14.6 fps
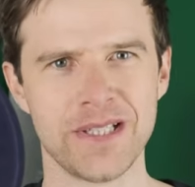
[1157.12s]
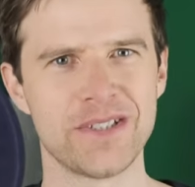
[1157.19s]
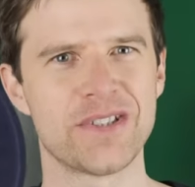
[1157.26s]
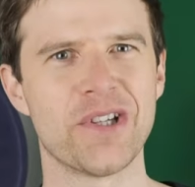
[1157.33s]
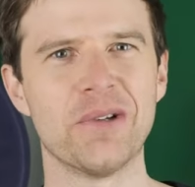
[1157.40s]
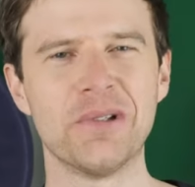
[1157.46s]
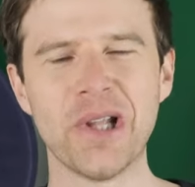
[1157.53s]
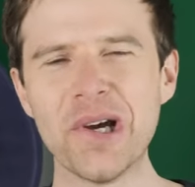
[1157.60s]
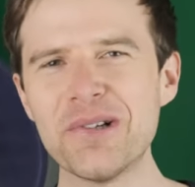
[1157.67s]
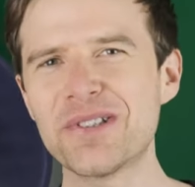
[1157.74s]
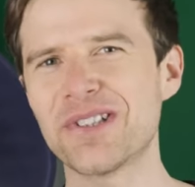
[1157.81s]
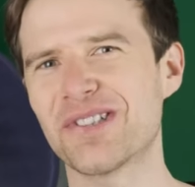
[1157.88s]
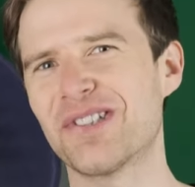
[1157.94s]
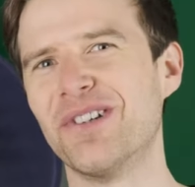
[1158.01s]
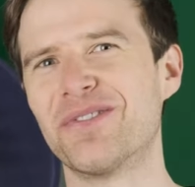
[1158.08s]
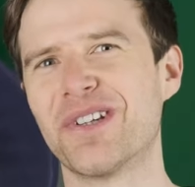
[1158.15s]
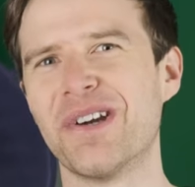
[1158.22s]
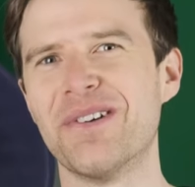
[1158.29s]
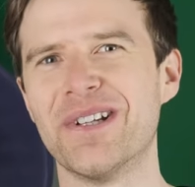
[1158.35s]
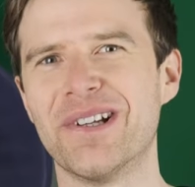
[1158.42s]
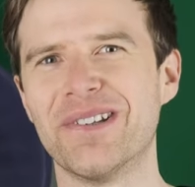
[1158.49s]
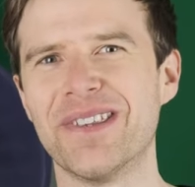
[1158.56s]
So loads of stuff
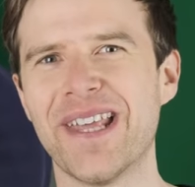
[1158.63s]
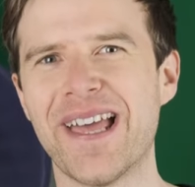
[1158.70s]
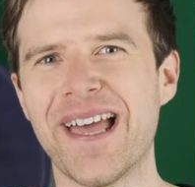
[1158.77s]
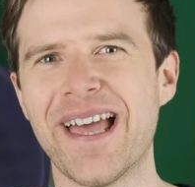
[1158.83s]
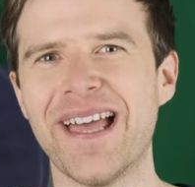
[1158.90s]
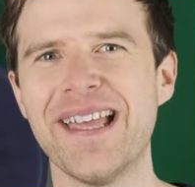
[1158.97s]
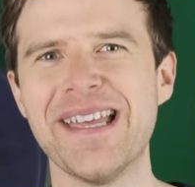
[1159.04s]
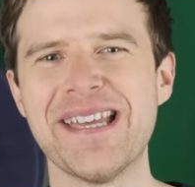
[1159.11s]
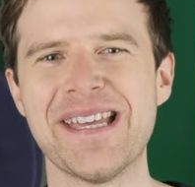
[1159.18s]
going on there.